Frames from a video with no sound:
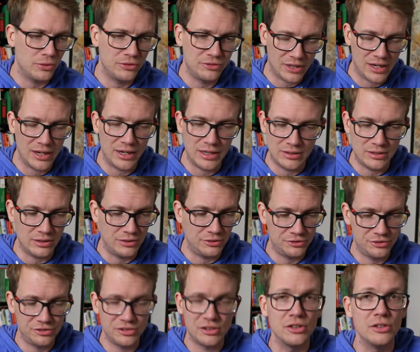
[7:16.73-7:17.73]

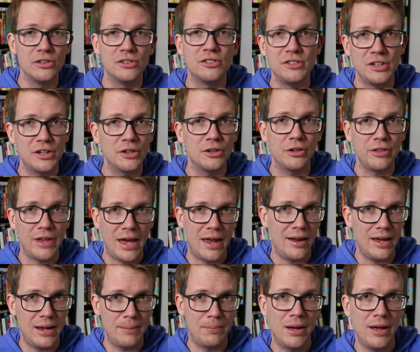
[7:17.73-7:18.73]
scientists consider
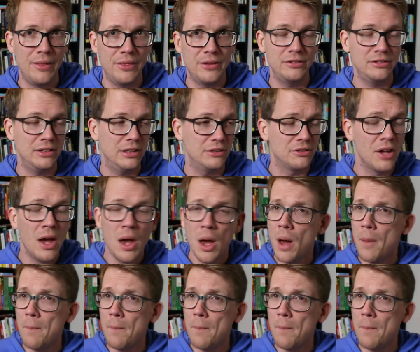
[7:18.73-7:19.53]
that hypothesis,